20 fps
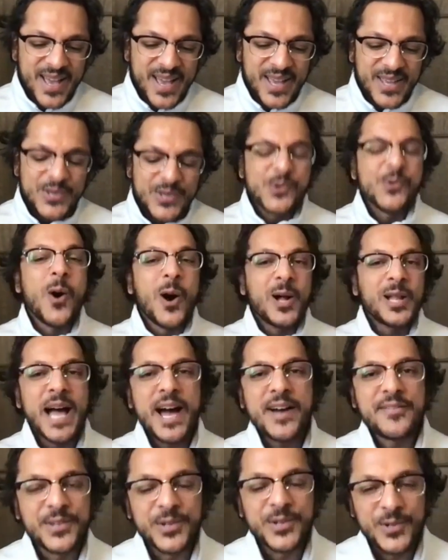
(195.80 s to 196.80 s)
you all
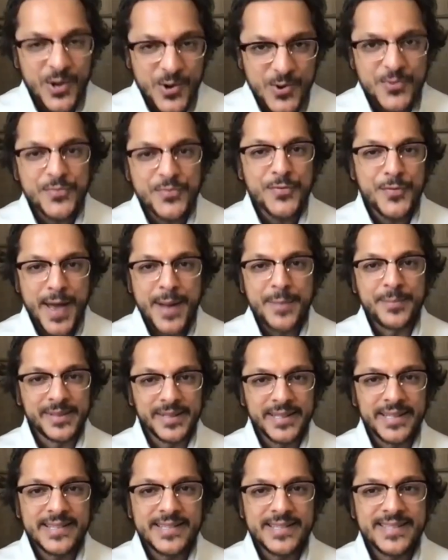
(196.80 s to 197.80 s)
have your own
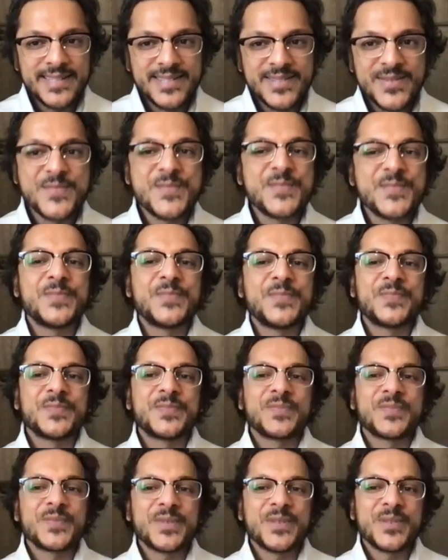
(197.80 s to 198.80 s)
families.
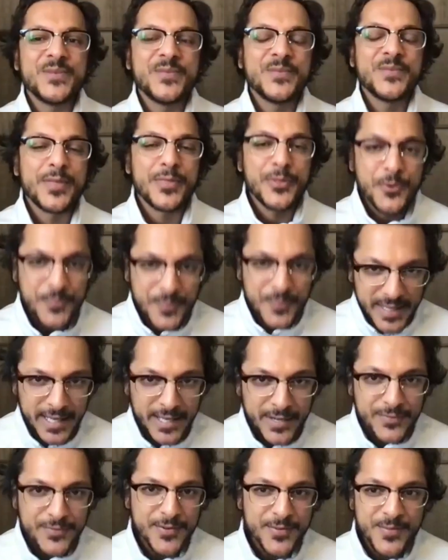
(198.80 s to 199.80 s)
But through
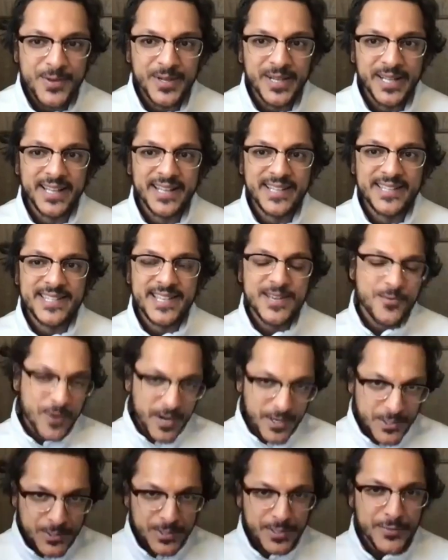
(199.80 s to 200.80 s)
Meaningful Mornings, I
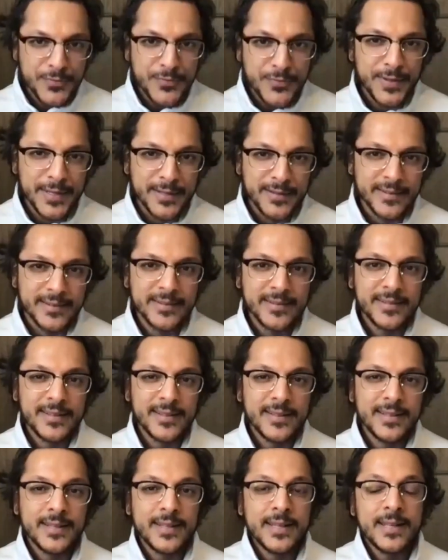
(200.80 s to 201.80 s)
want you to feel
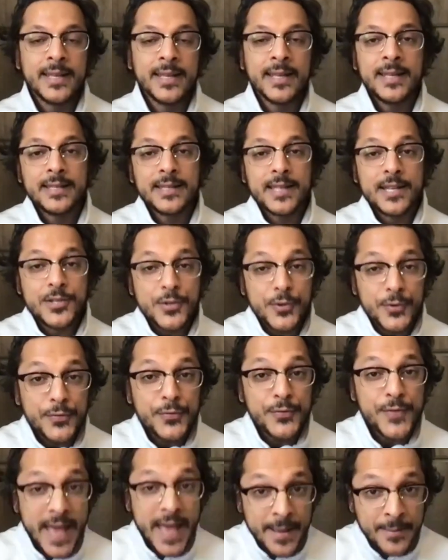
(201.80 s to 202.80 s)
that your
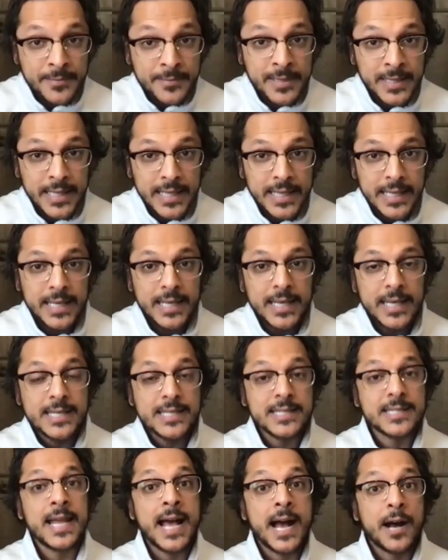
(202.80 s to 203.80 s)
family
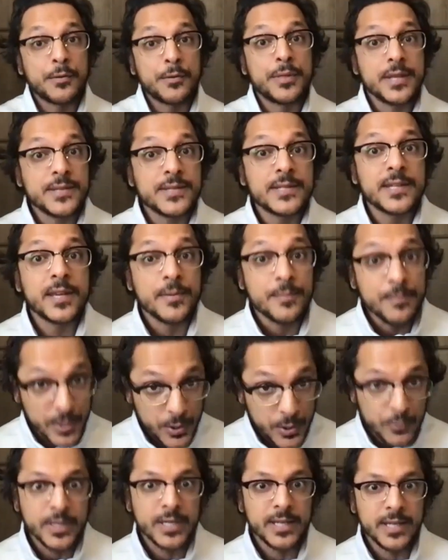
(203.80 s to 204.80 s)
is now this
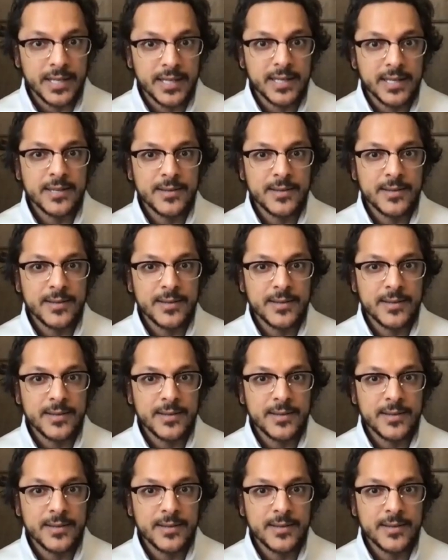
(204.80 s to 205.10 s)
community.